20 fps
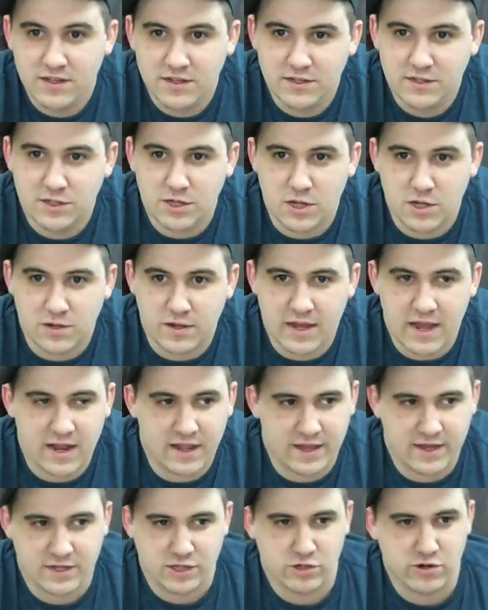Right. So you could get
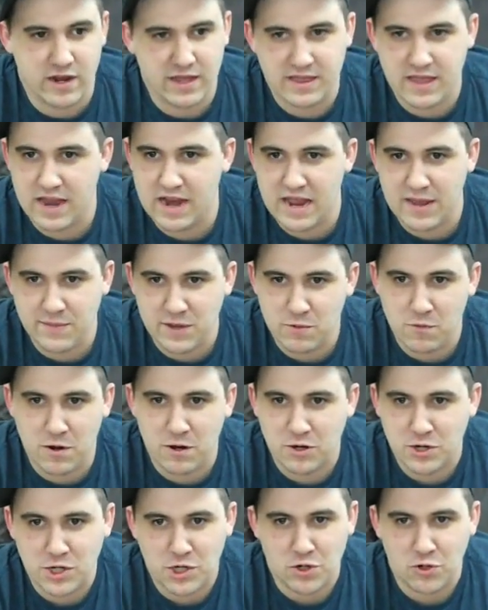like a strength 10 AP
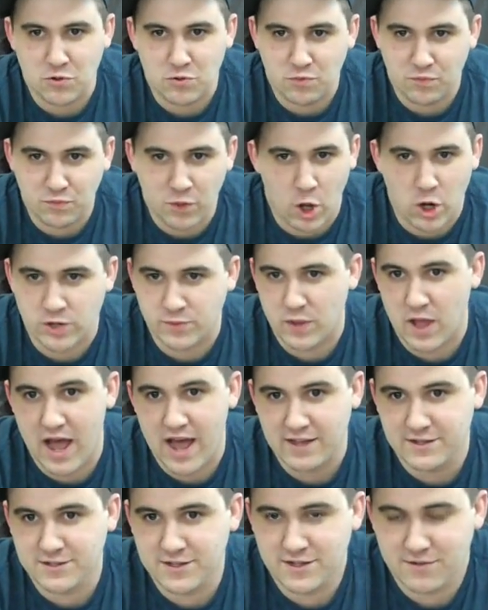one or two large
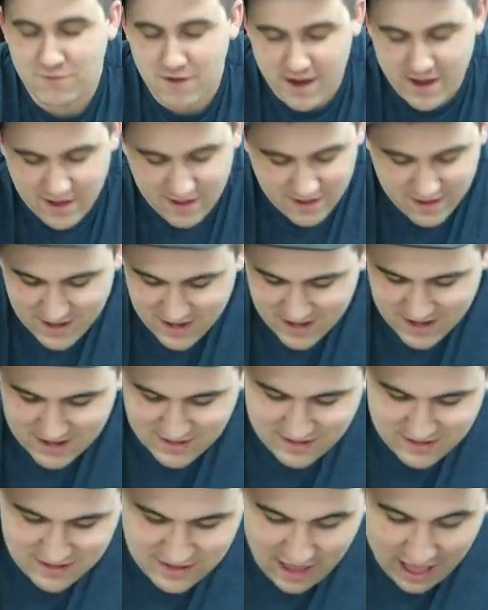blast, right? right? That's
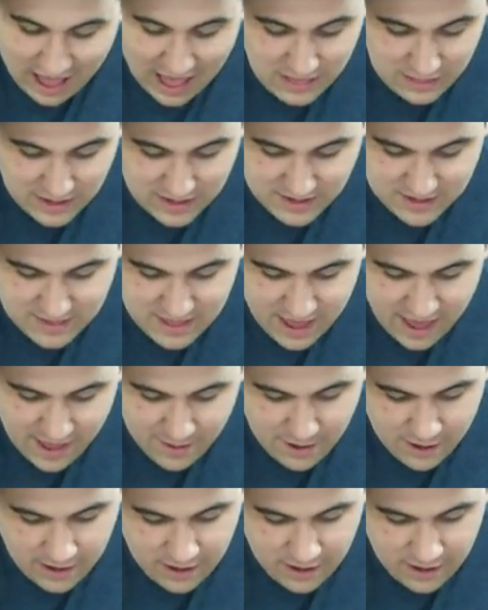awesome. I liked that.